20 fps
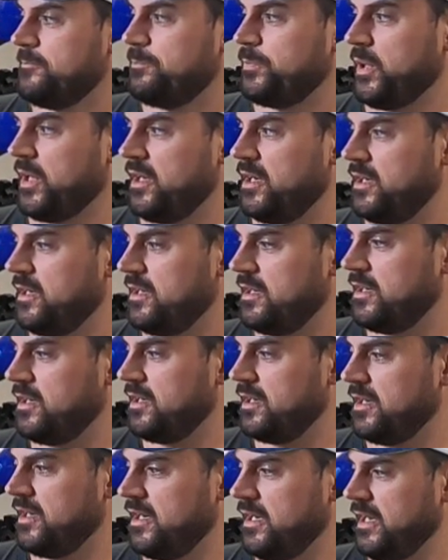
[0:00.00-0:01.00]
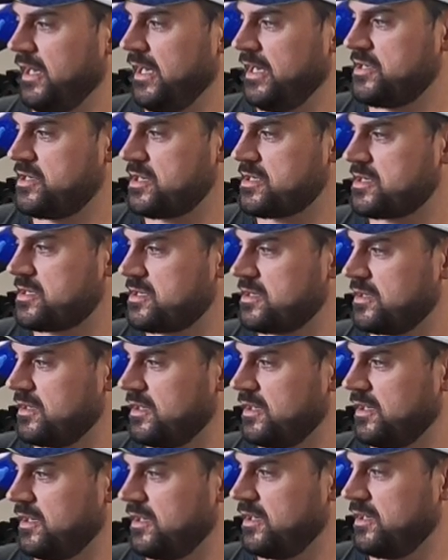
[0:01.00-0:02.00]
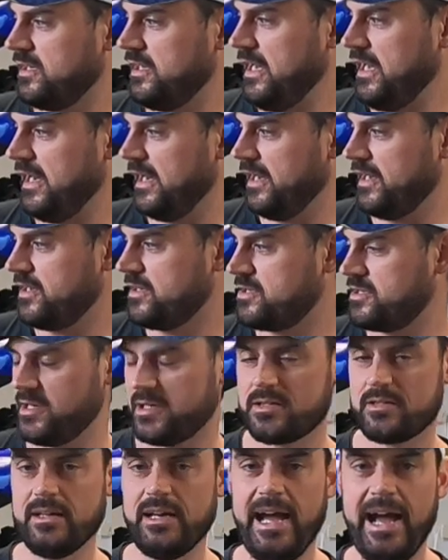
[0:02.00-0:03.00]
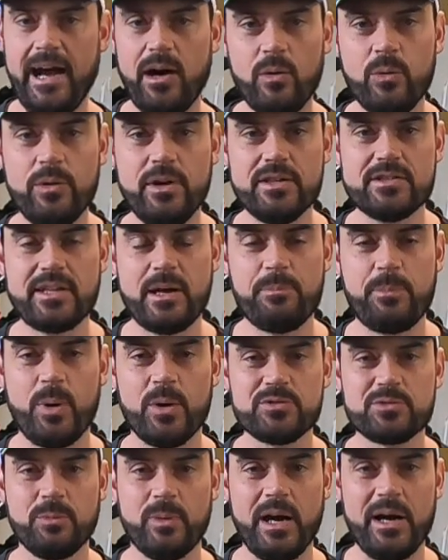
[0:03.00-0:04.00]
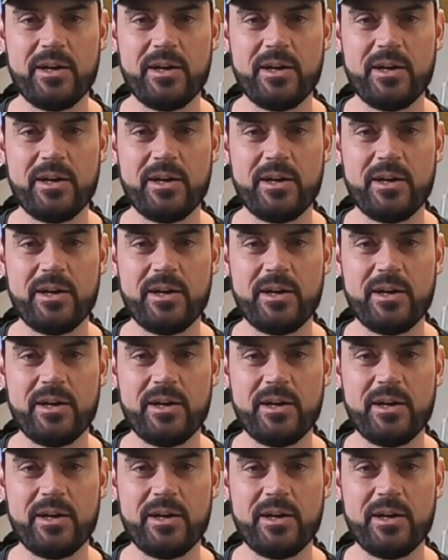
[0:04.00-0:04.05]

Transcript: But it just, yeah, just how is that possible?